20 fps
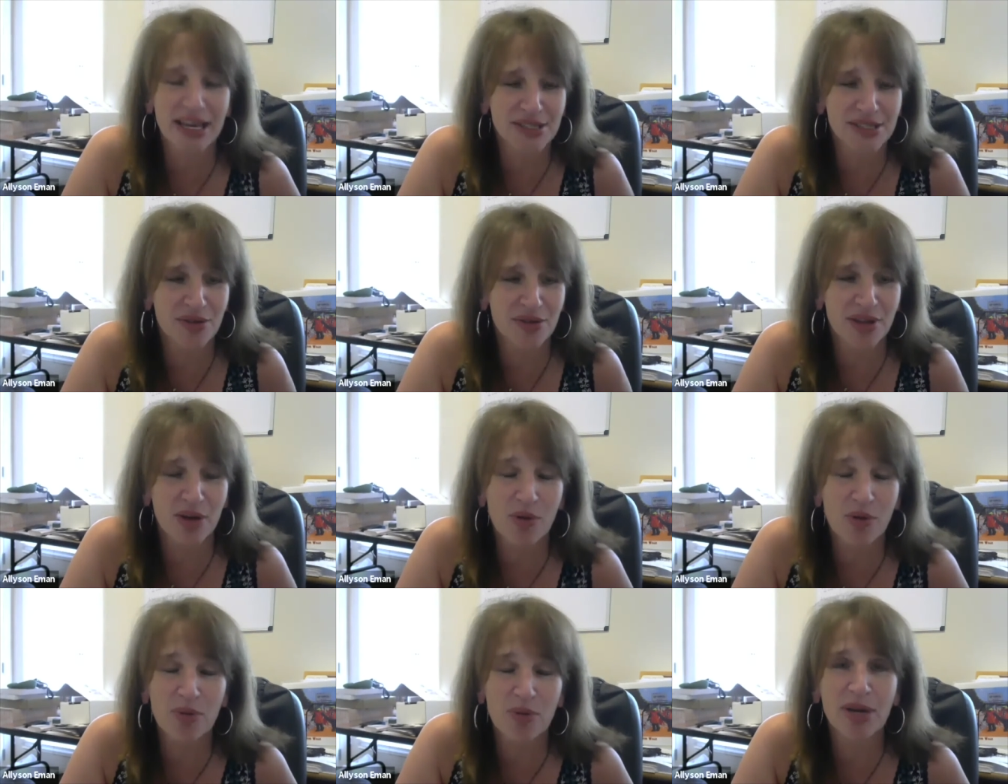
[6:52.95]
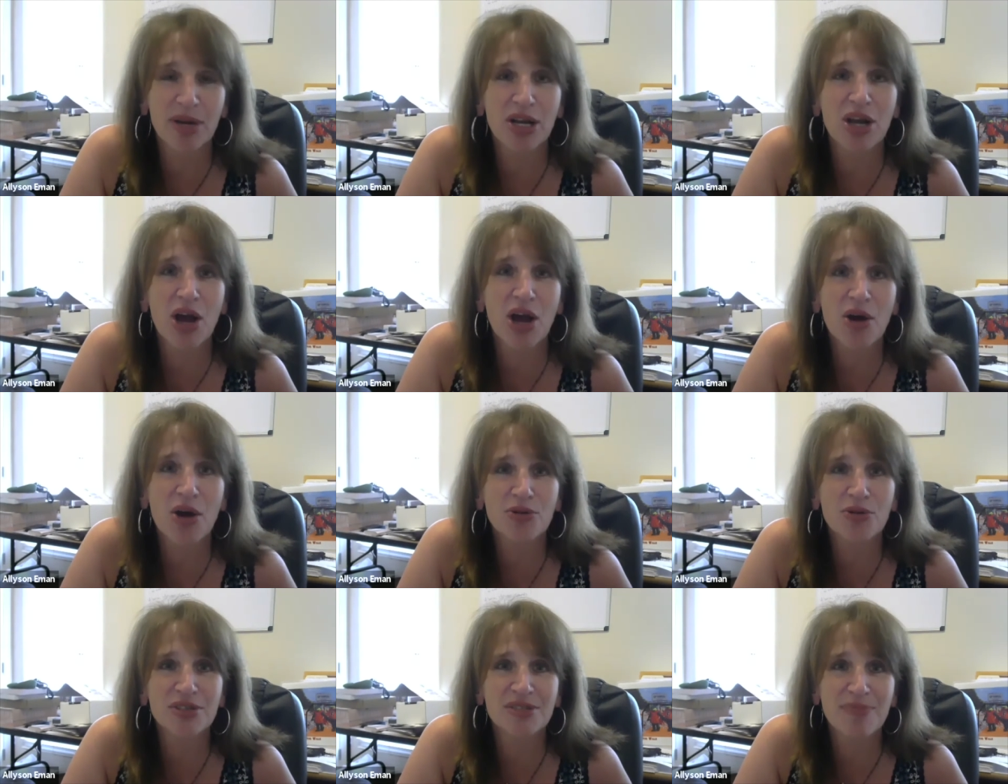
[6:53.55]
So there will be
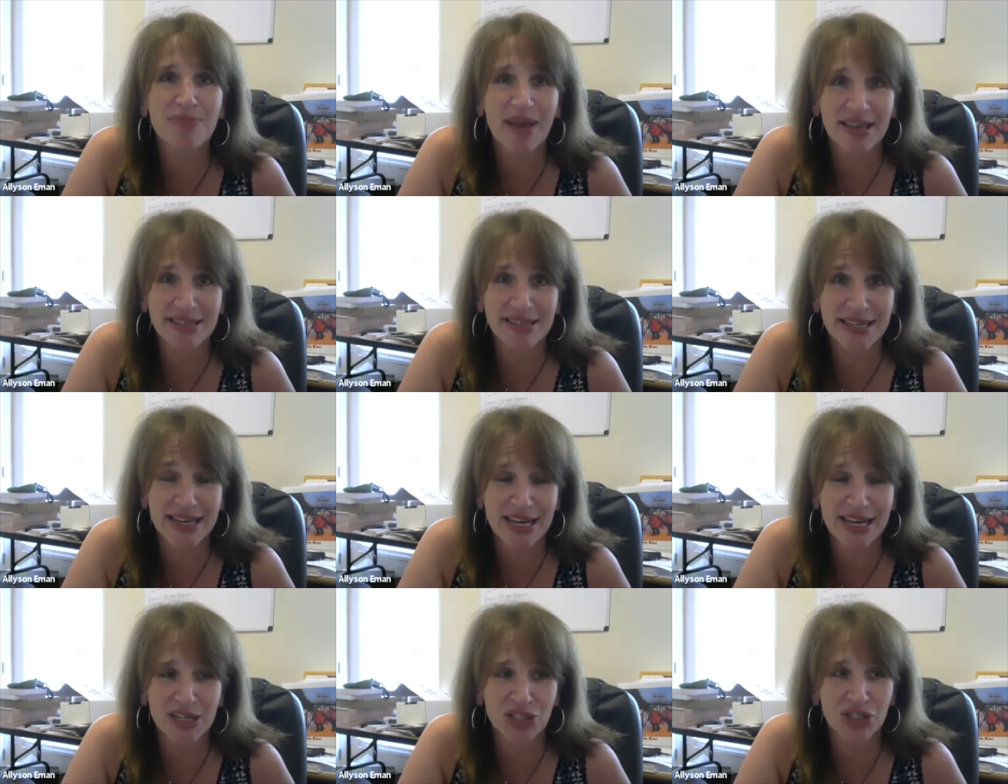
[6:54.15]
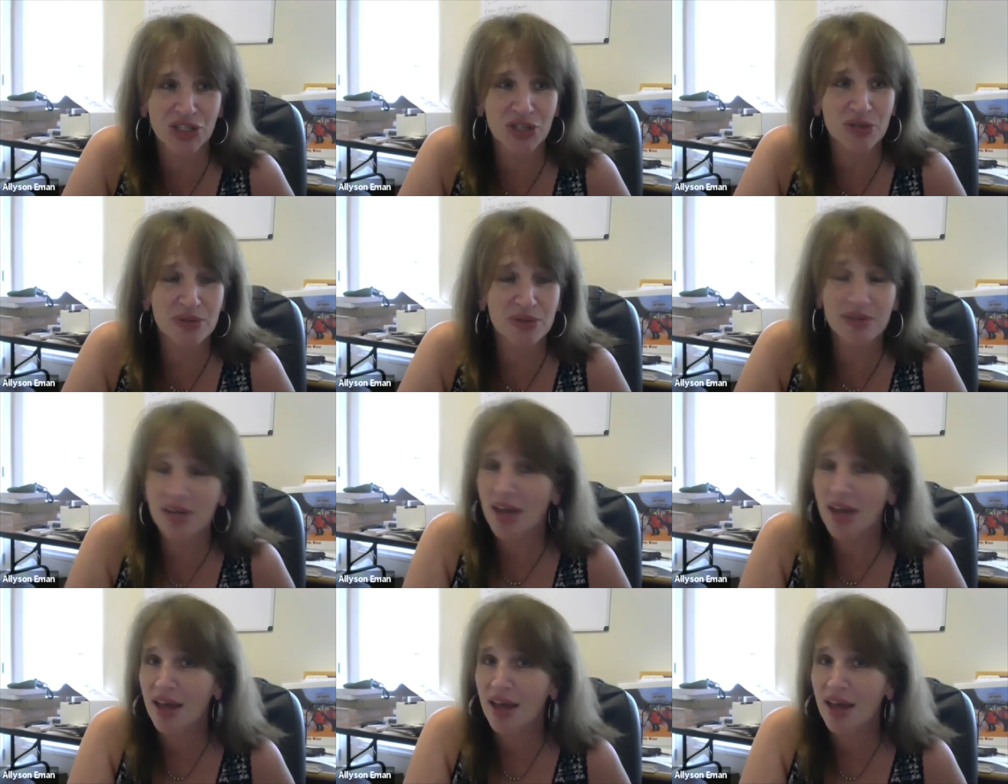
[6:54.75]
no spacing issues.